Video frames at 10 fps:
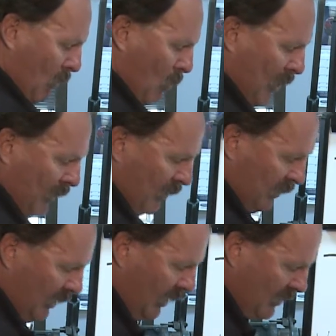when
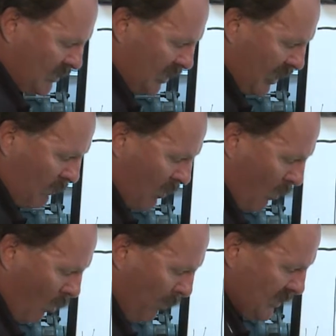the ECM
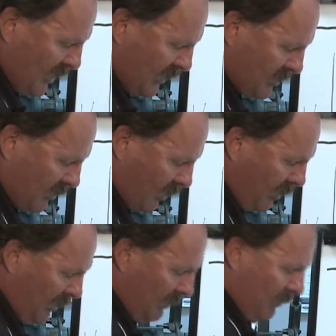opens that circuit,